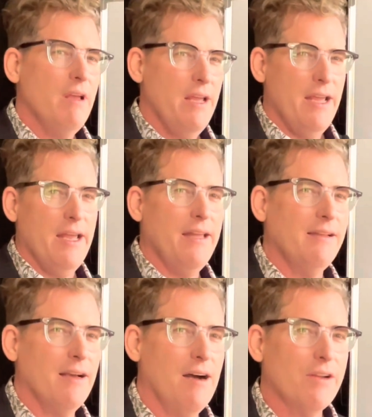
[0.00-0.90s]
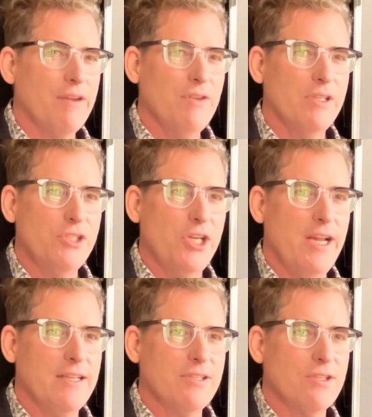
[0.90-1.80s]
and I'll give you a
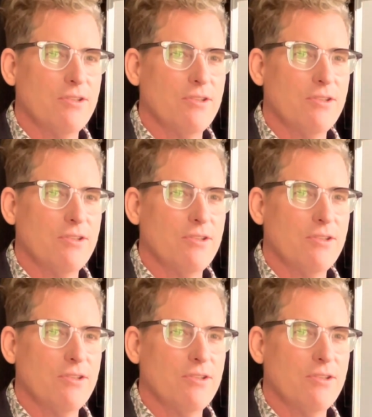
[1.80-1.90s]
chance